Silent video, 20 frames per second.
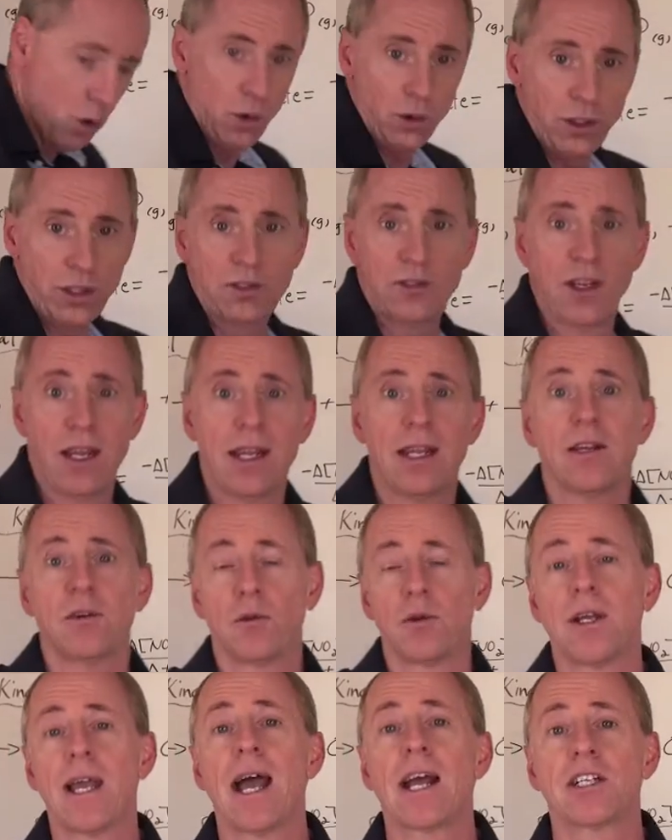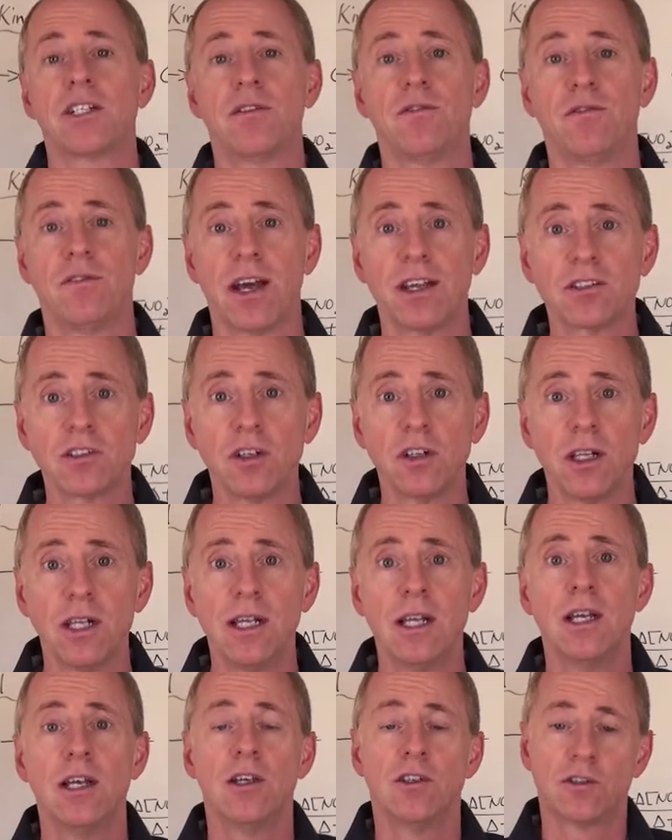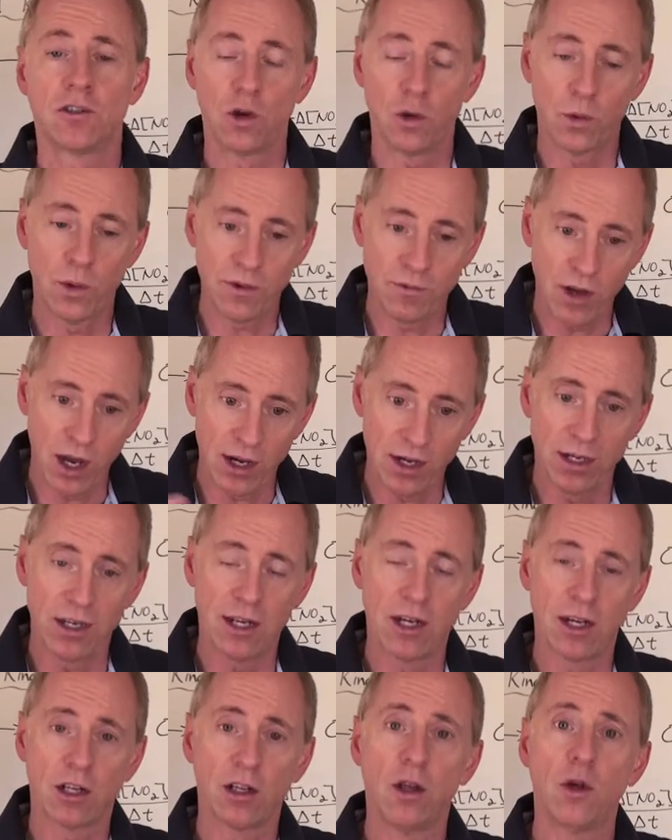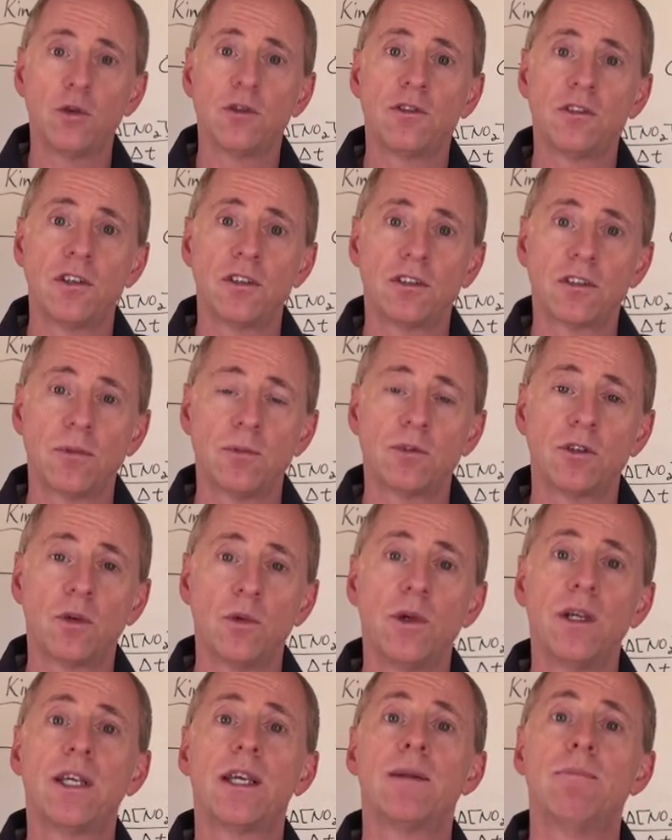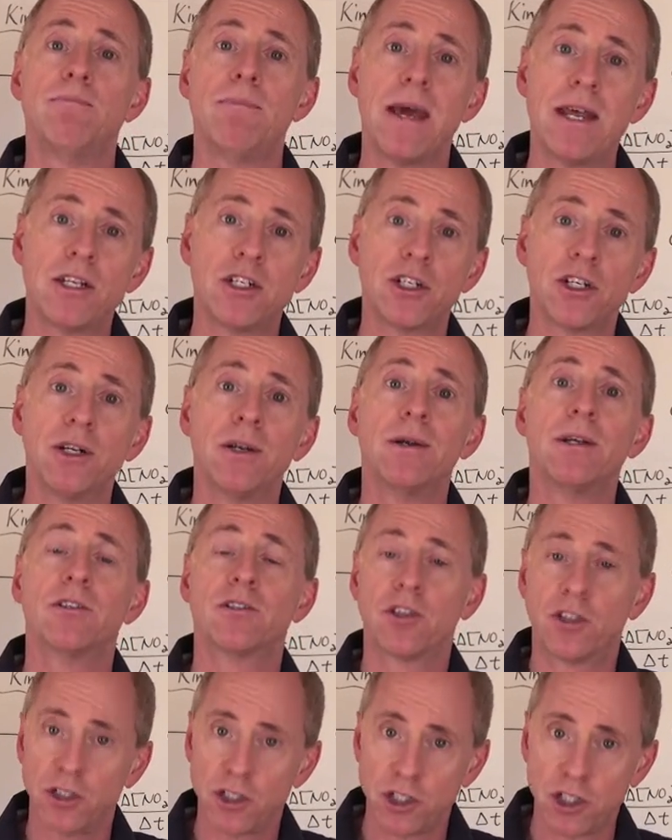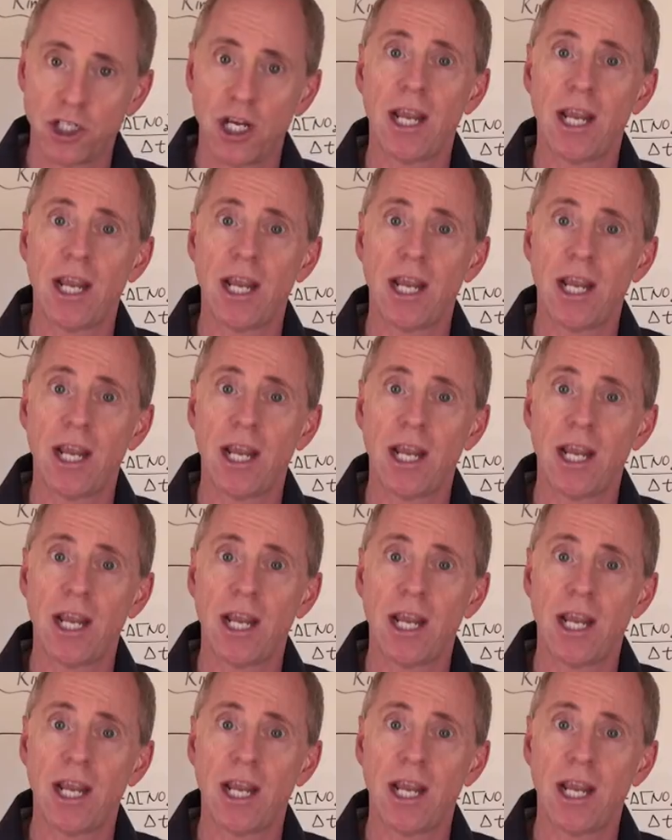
oh, let's say in a reaction vessel, so we've got it in a closed system so we can measure certain